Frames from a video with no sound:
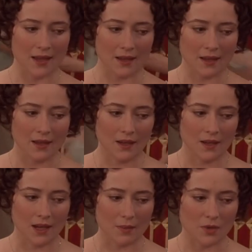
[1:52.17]
I
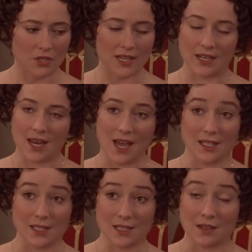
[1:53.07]
am not
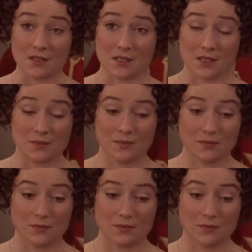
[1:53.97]
inclined to dance.